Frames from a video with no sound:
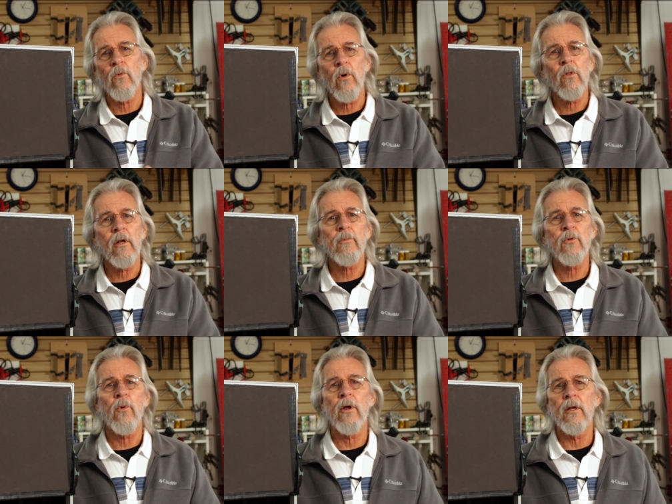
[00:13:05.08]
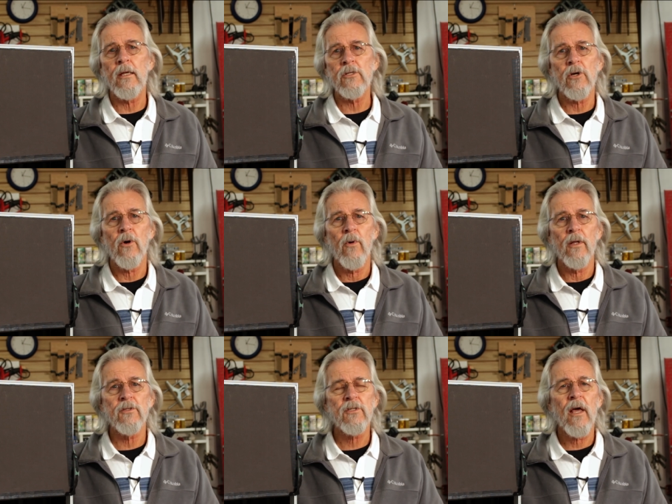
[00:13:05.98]
and roll it up to where you need to go
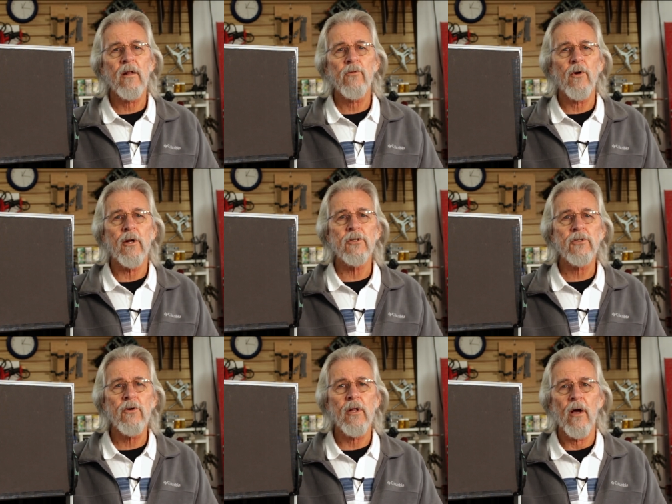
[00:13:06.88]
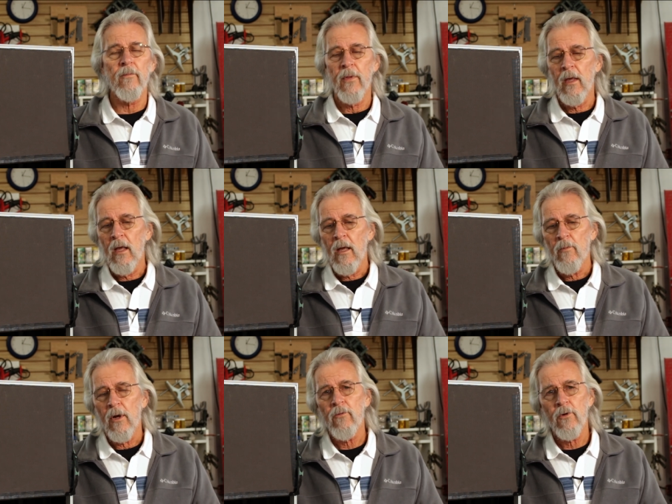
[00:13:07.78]
on set if you're in a studio.
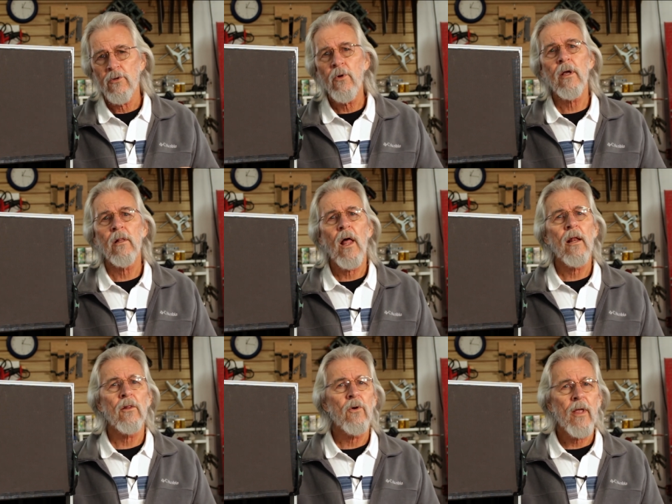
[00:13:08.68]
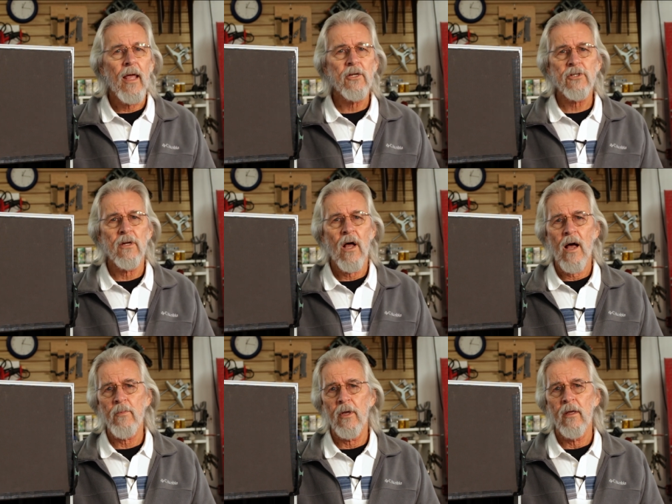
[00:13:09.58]
But if you're doing a lot of location
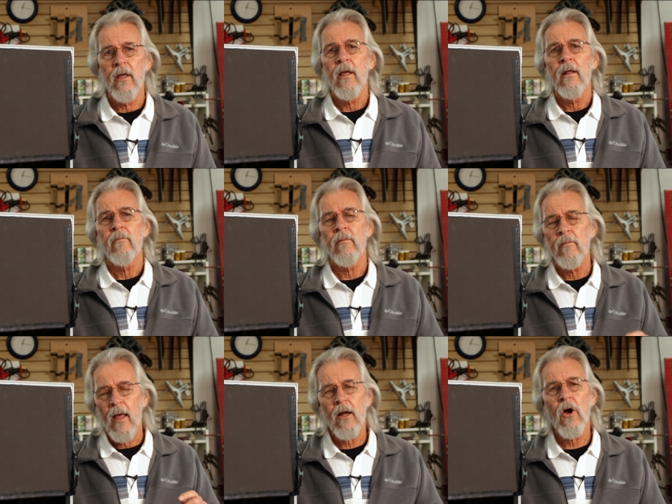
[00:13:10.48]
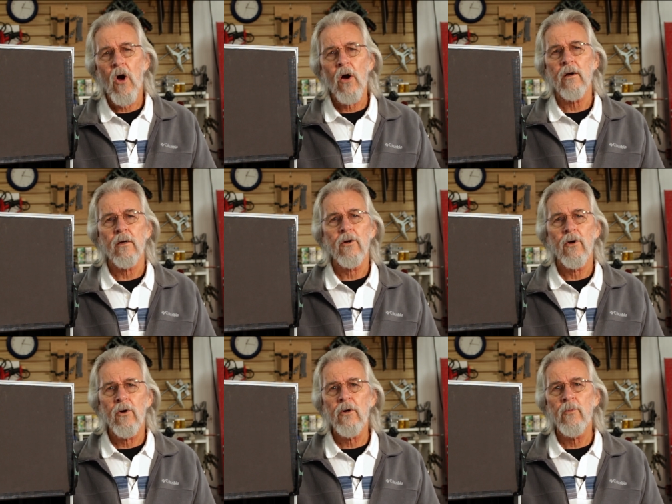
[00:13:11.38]
hopping, that cart
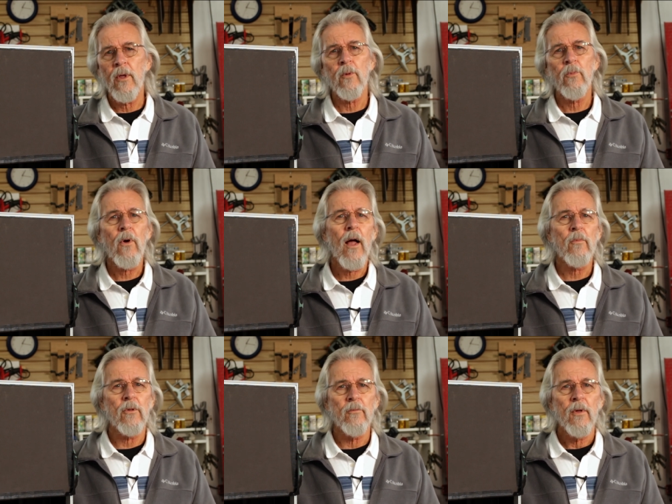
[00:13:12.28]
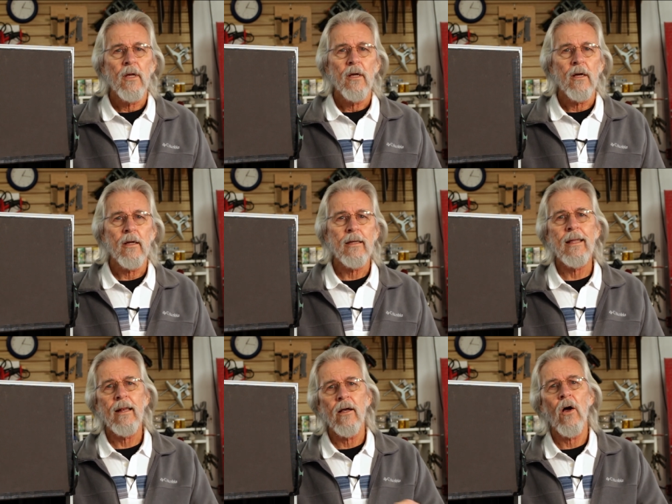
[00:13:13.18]
could be a problem uh, in
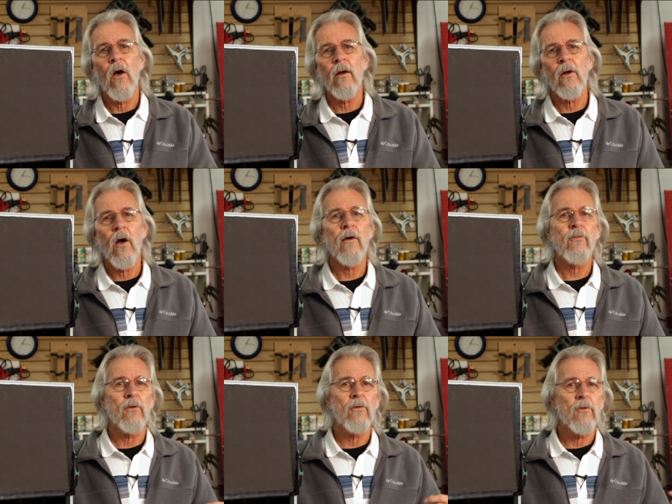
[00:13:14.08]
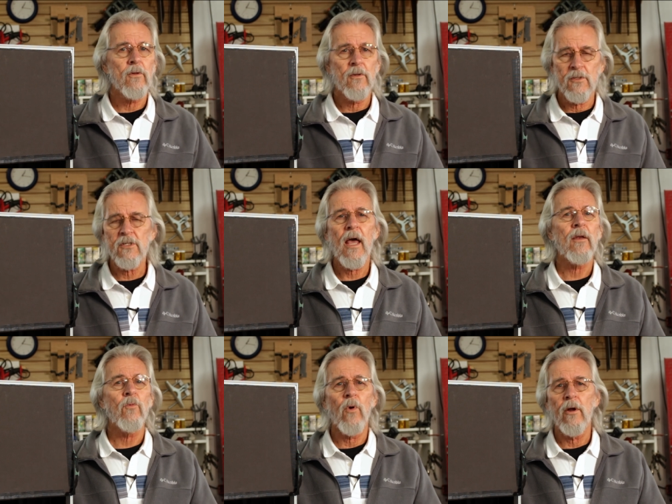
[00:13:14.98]
getting on and off and uh, set
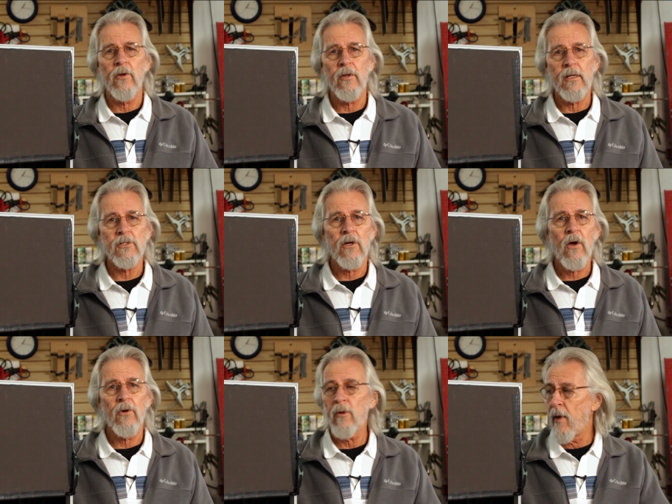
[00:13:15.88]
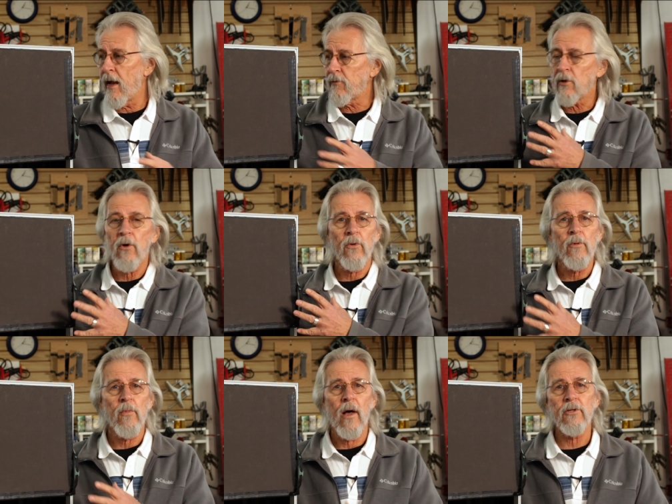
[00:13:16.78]
and where you need to go. And you may have to go to a
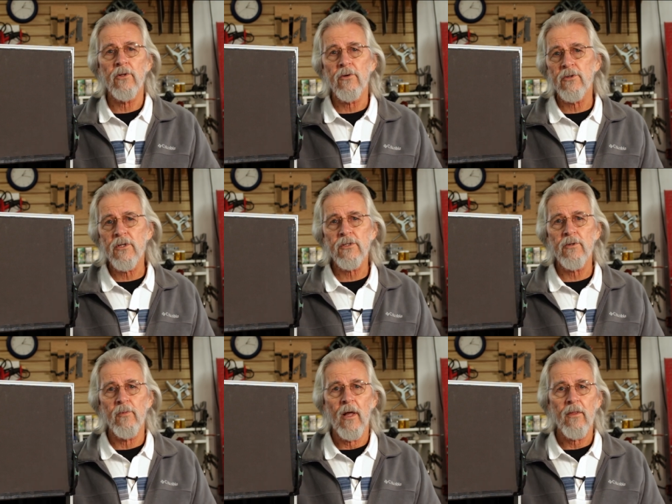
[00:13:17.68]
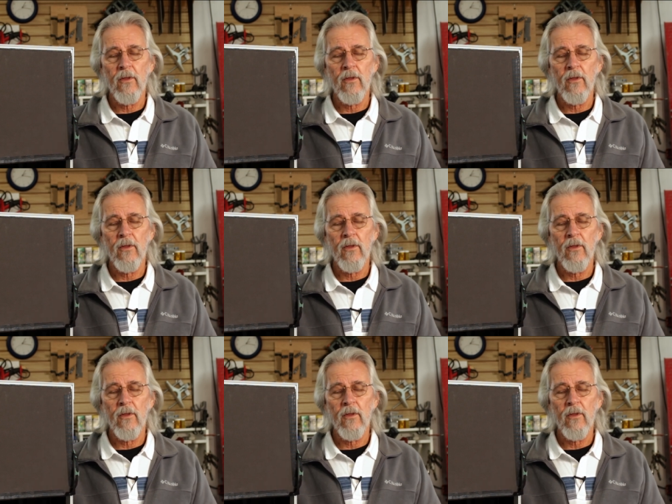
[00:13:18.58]
modular system like